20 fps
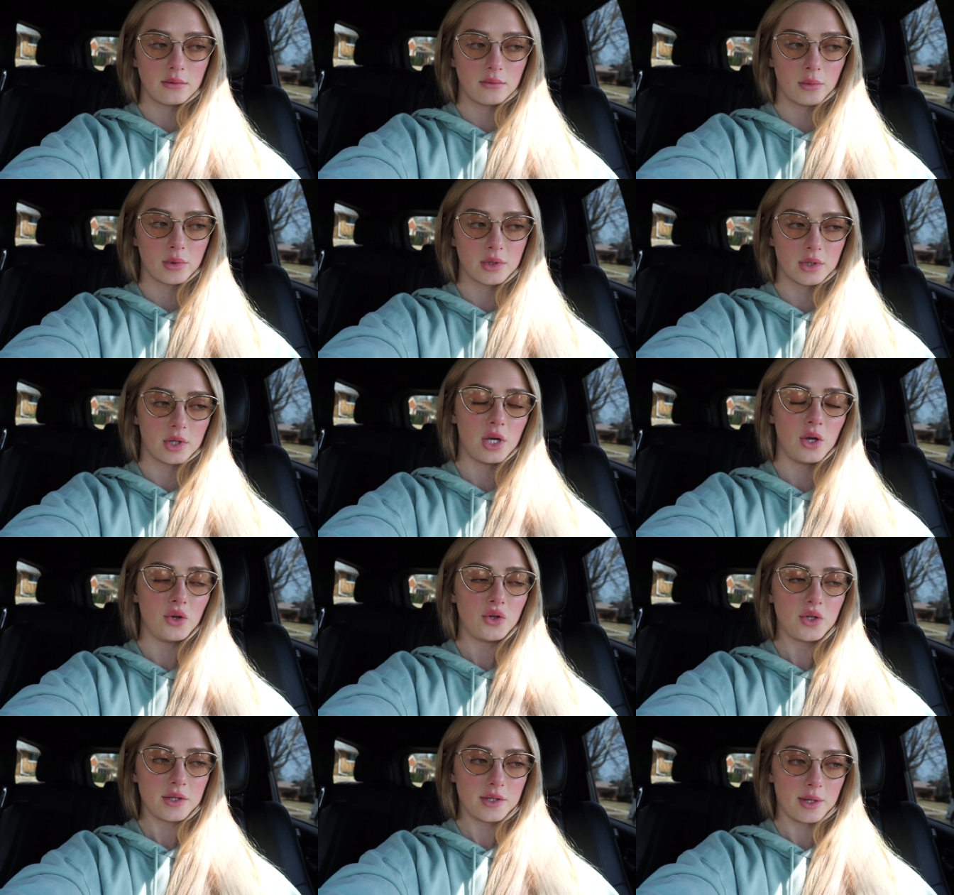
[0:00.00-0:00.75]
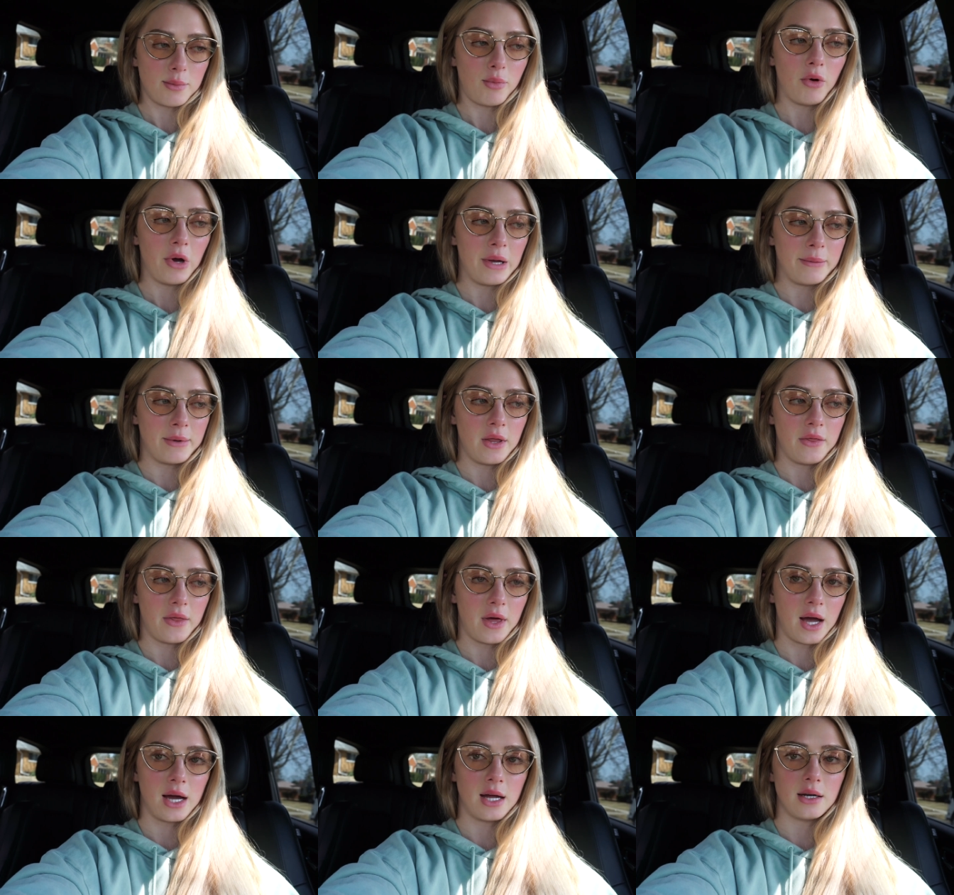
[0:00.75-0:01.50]
was a huge
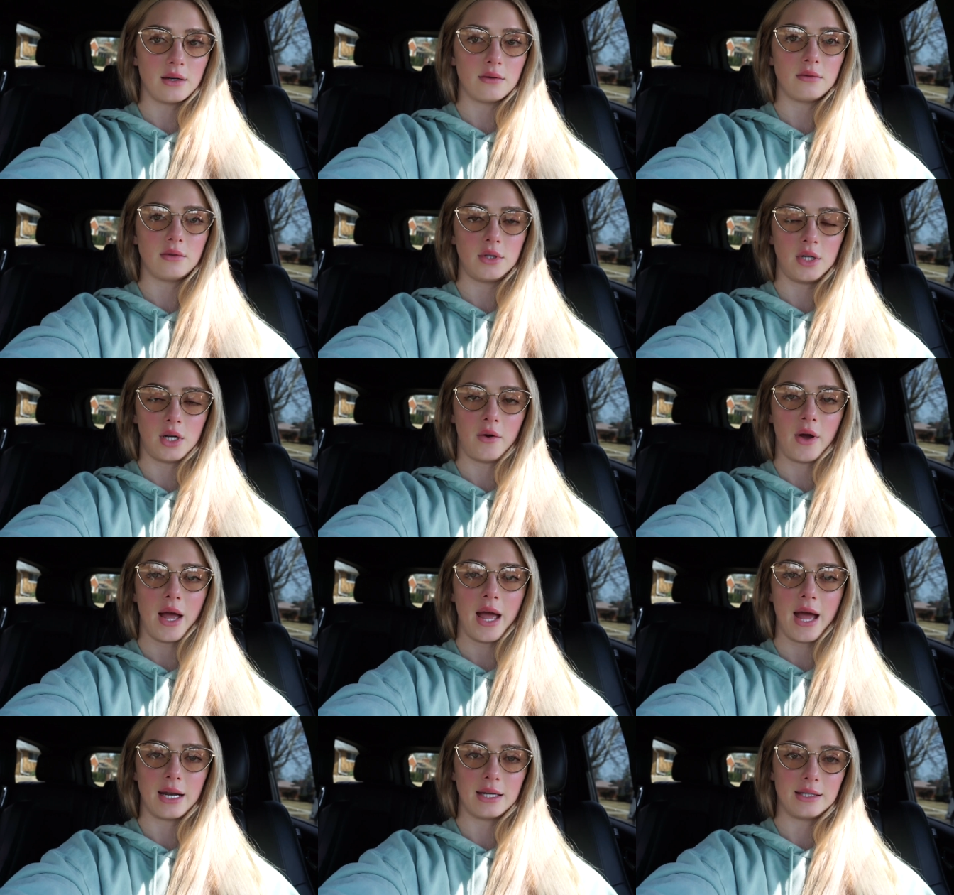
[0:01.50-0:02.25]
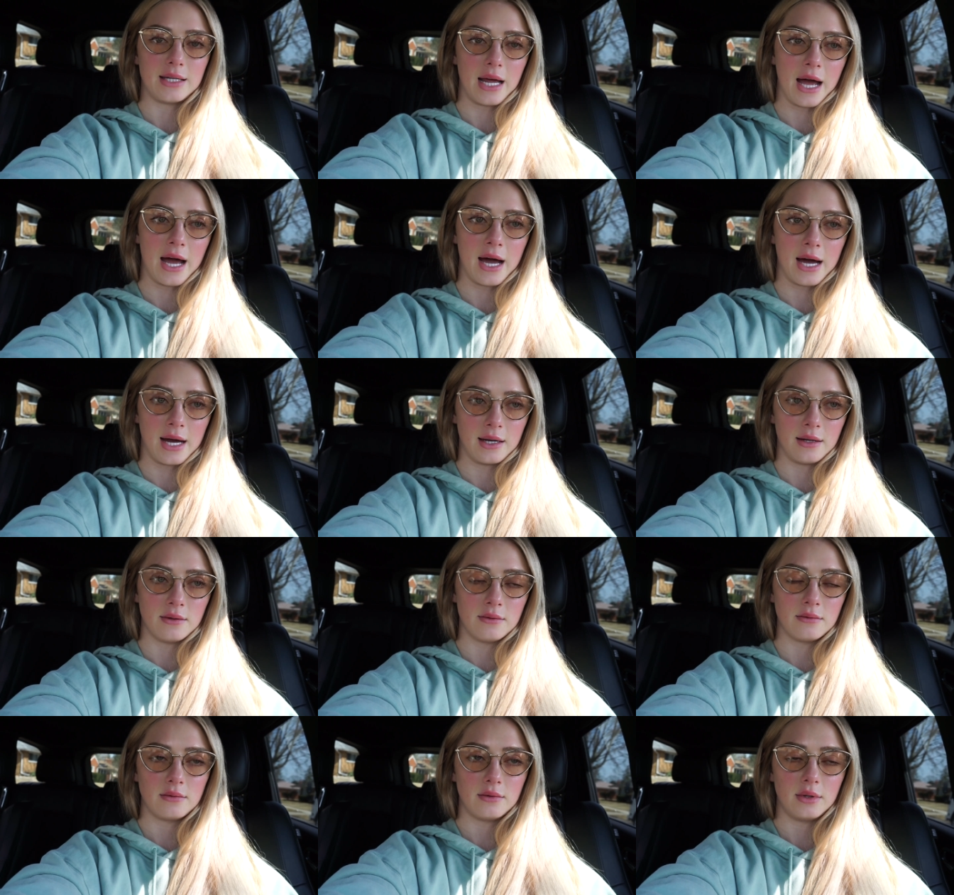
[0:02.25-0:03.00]
disappointment that, you know, I had a dad,